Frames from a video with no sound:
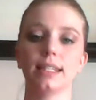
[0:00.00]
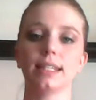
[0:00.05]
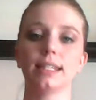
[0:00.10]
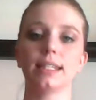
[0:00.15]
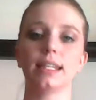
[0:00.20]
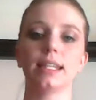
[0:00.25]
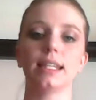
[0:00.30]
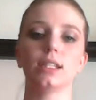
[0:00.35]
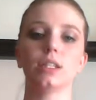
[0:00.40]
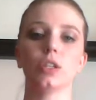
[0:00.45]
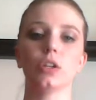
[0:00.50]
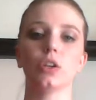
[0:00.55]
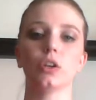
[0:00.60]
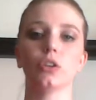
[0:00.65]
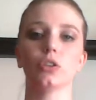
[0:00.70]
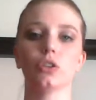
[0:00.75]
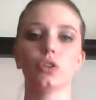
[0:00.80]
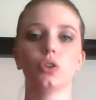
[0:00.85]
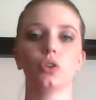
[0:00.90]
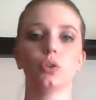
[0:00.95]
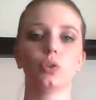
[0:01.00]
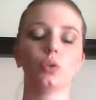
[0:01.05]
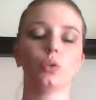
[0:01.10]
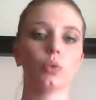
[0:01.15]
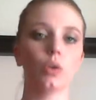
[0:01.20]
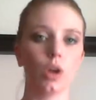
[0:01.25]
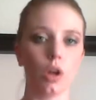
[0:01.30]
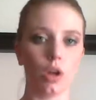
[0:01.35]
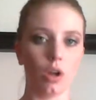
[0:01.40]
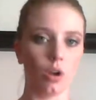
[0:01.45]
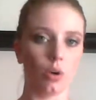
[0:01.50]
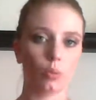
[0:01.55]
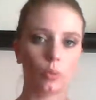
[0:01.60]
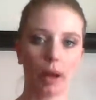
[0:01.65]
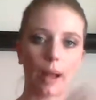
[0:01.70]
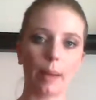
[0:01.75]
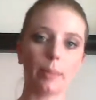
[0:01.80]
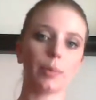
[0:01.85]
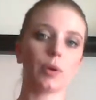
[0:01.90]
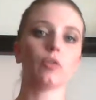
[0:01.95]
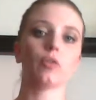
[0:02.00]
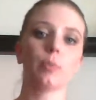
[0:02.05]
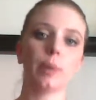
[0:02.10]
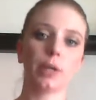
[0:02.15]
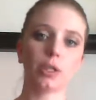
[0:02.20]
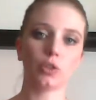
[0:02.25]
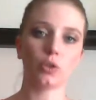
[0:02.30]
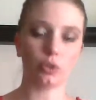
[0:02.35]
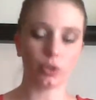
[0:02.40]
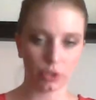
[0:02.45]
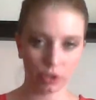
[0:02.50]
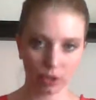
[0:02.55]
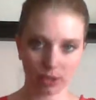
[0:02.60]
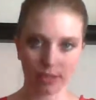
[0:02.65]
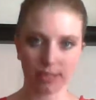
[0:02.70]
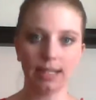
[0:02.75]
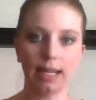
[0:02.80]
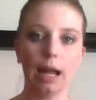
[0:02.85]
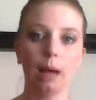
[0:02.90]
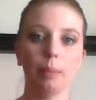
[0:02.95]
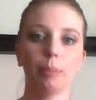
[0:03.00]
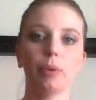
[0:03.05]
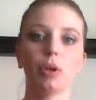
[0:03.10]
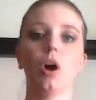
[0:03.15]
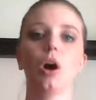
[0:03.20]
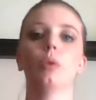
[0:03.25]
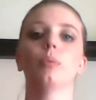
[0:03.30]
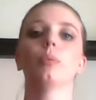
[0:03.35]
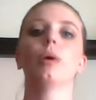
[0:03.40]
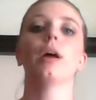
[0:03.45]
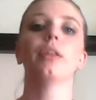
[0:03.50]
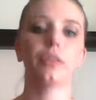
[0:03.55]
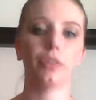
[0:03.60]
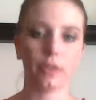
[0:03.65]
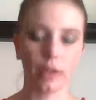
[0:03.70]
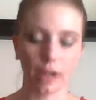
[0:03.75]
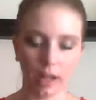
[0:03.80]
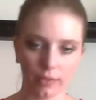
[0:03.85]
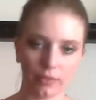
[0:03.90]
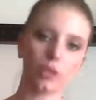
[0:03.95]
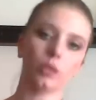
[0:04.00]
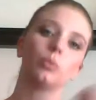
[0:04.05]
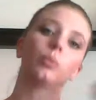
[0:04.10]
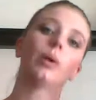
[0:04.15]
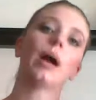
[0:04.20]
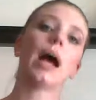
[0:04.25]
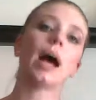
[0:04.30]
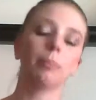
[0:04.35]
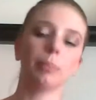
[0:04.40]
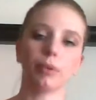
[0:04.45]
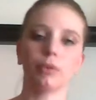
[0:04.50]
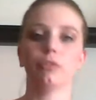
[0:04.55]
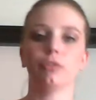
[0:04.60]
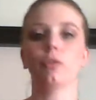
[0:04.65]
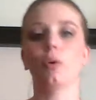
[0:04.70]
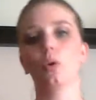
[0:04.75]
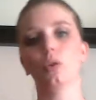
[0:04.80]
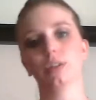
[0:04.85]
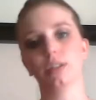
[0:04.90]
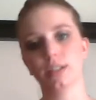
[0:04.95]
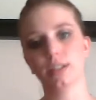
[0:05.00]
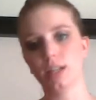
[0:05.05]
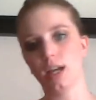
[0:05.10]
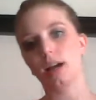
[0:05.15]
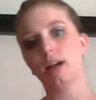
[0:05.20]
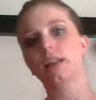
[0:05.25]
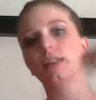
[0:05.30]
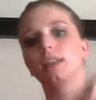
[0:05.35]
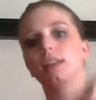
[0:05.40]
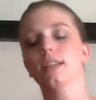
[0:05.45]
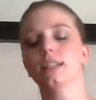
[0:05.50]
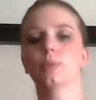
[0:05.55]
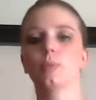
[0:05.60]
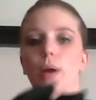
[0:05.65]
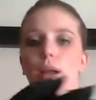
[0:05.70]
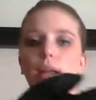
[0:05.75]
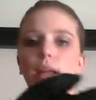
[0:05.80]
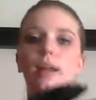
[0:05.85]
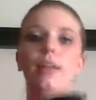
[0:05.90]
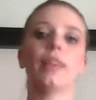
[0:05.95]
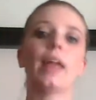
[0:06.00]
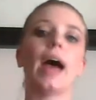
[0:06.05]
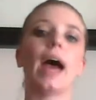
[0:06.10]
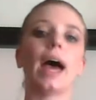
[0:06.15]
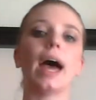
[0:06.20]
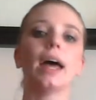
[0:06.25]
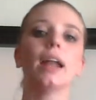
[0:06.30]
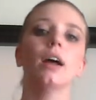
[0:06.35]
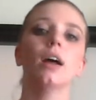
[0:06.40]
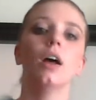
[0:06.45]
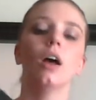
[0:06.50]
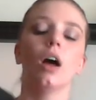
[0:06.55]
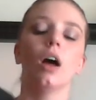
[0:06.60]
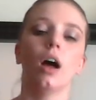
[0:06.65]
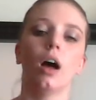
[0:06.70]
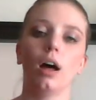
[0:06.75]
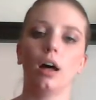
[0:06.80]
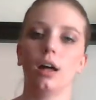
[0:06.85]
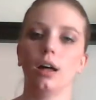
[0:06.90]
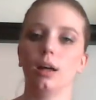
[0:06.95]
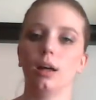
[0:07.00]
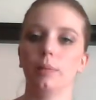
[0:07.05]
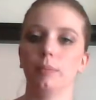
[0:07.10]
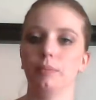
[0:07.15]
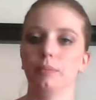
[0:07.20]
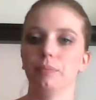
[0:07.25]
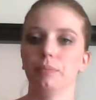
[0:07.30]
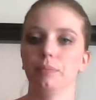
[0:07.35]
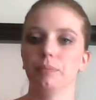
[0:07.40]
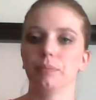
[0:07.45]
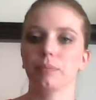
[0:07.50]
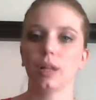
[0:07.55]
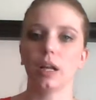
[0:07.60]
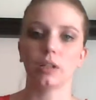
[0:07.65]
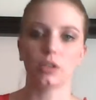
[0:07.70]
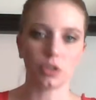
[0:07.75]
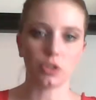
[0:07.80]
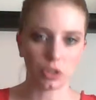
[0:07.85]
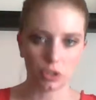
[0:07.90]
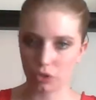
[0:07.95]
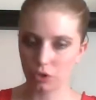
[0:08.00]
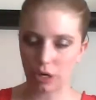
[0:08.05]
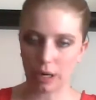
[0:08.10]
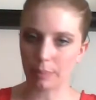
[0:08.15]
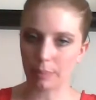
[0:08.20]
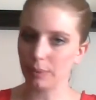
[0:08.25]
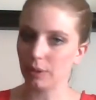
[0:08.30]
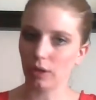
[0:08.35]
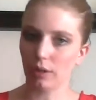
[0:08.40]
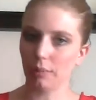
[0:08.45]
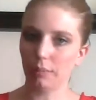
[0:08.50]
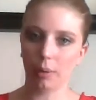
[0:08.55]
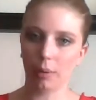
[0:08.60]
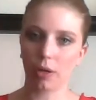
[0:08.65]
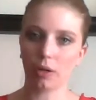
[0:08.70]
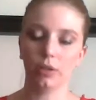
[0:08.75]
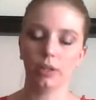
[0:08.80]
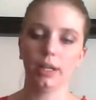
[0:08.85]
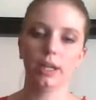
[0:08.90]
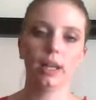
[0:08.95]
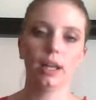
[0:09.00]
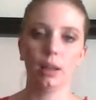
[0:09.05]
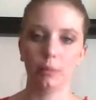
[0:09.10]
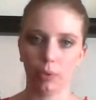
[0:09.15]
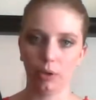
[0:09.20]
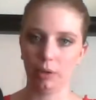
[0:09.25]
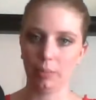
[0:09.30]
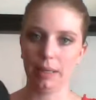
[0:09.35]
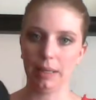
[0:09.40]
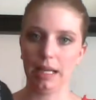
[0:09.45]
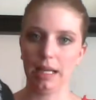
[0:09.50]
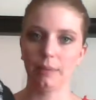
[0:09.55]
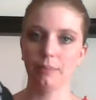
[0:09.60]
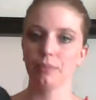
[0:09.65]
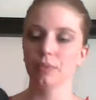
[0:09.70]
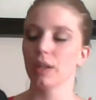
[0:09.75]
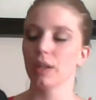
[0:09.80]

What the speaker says: It's easier to wrap it over my shoulders and snap it on rather than having to wrap and fold and tuck this way and that. I just strap it on and buckle it and put him in it.